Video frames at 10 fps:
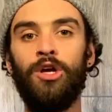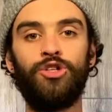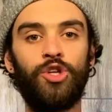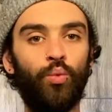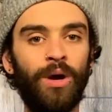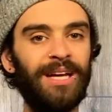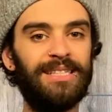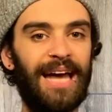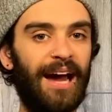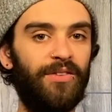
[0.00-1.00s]
So, what
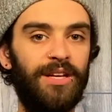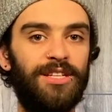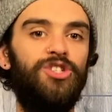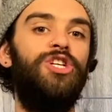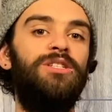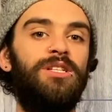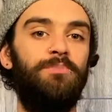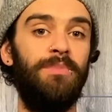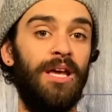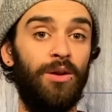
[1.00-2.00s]
exactly does Jesus
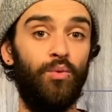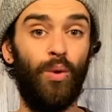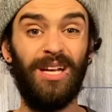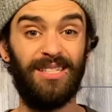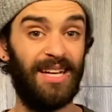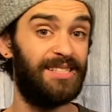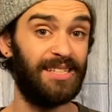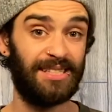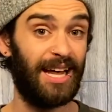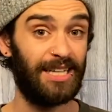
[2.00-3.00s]
mean when he says
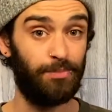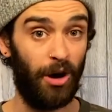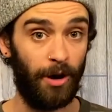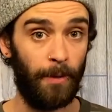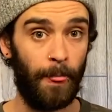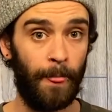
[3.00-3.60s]
this last part?